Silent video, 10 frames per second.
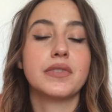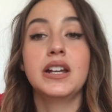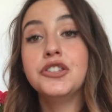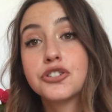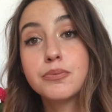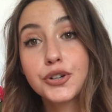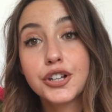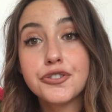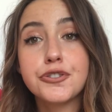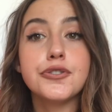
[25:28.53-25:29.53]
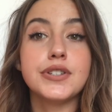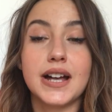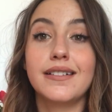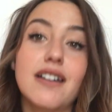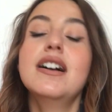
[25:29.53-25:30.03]
it's super close to
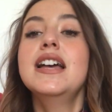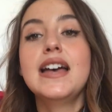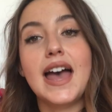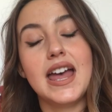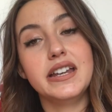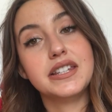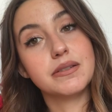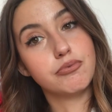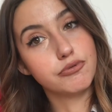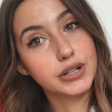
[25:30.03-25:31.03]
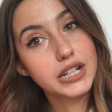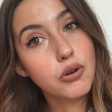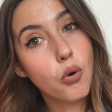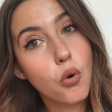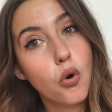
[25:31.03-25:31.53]
UCL and it's a
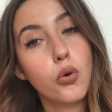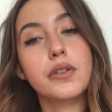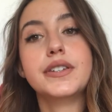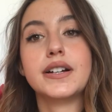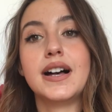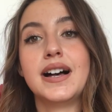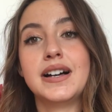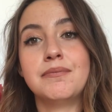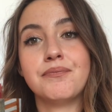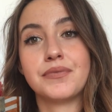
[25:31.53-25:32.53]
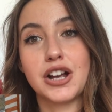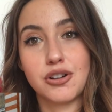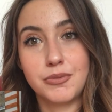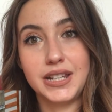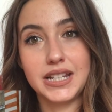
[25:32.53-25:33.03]
pretty old
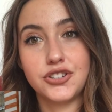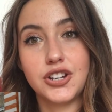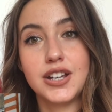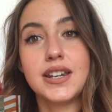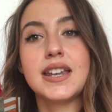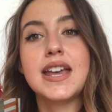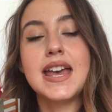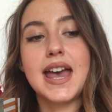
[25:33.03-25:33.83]
accommodation,